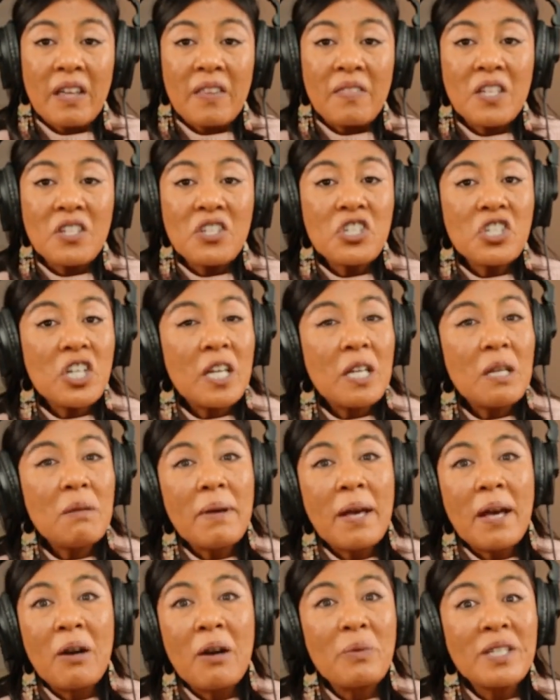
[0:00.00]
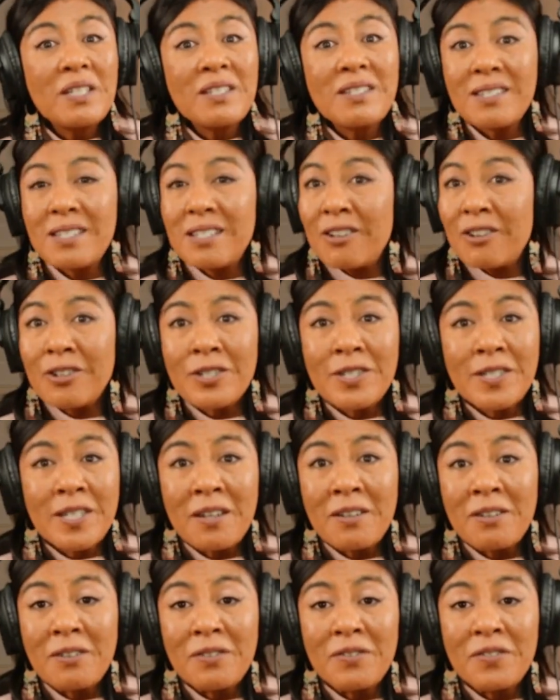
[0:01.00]
They shape how we see
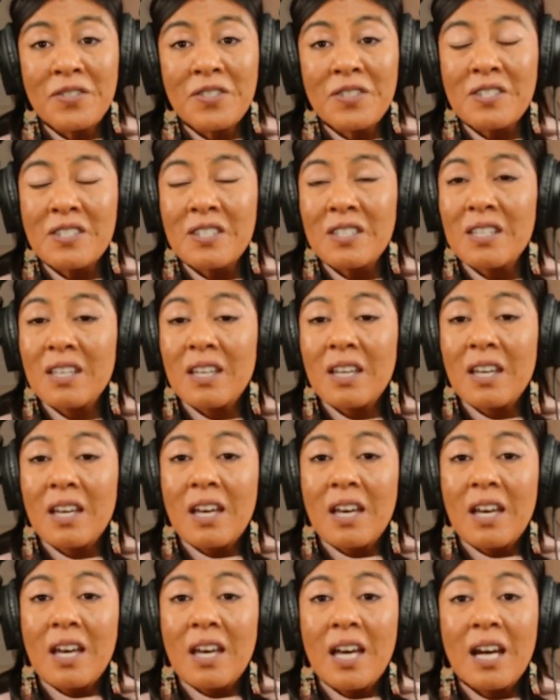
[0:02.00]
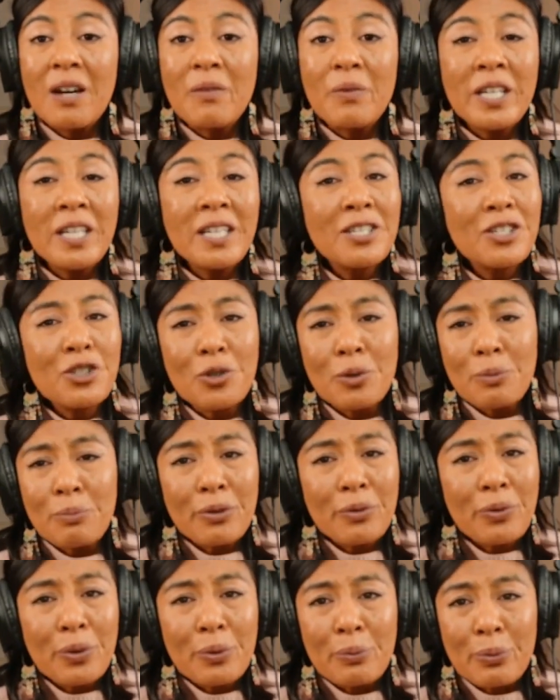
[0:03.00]
ourselves, how we
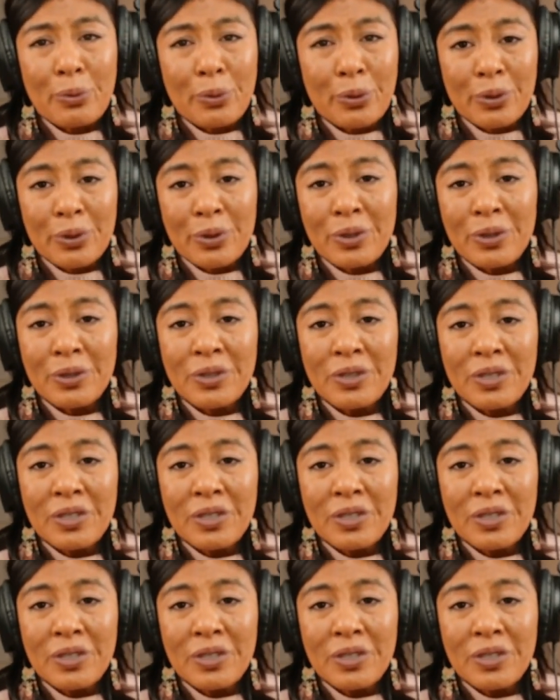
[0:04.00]
interpret the world,